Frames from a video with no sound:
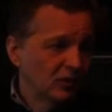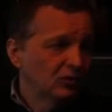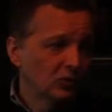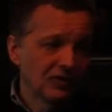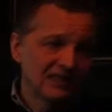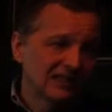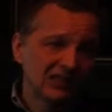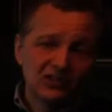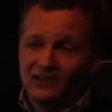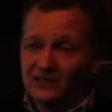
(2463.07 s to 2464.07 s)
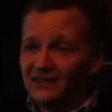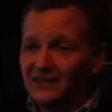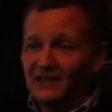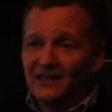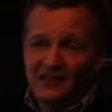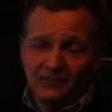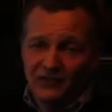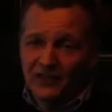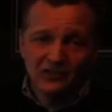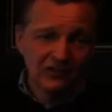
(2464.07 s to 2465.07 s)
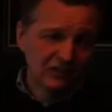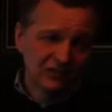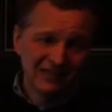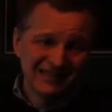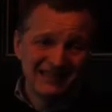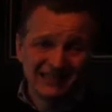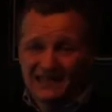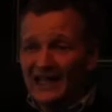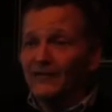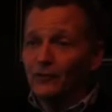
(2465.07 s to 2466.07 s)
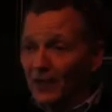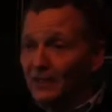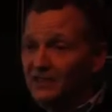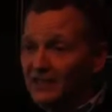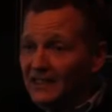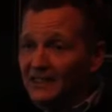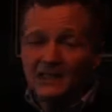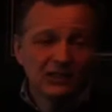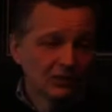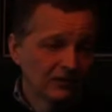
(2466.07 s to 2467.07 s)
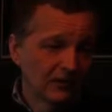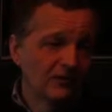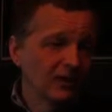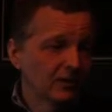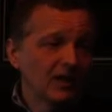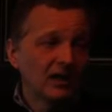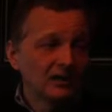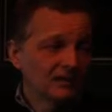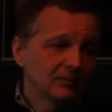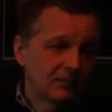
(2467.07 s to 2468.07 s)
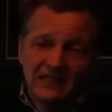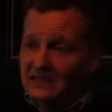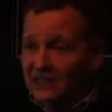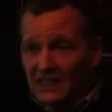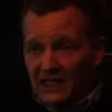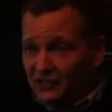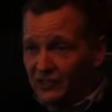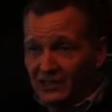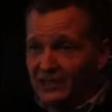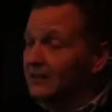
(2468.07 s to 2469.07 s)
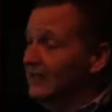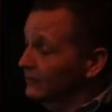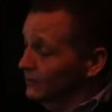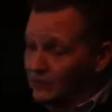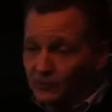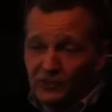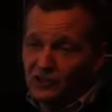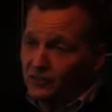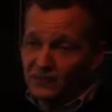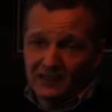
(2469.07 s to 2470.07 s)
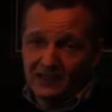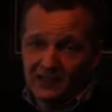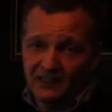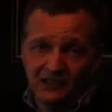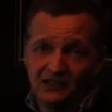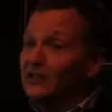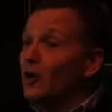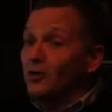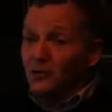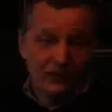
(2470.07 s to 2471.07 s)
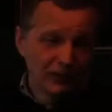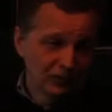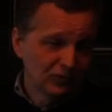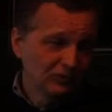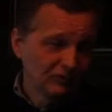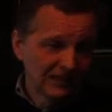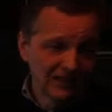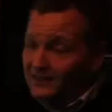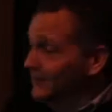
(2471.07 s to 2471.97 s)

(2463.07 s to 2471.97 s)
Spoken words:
Most organizations, professional arts organizations, have a website, so if you're funded by us, please acknowledge it there. That's where we should be acknowledged there, and all your funders should really.